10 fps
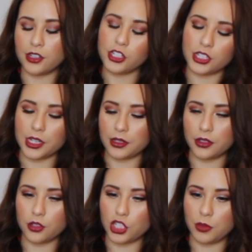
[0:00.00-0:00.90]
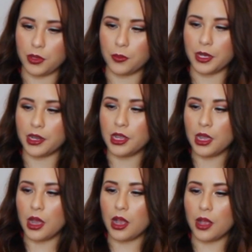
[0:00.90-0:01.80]
It's just like a little cheapy one,
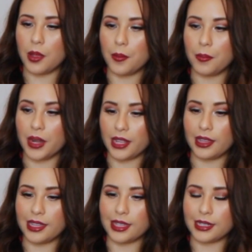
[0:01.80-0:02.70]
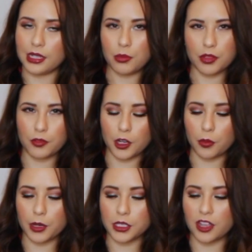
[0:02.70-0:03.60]
but I like that to keep the
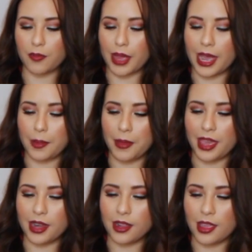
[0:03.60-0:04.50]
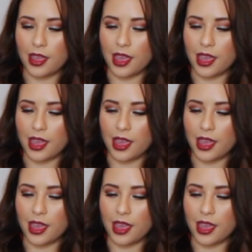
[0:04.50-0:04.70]
fingerprints off my iPad.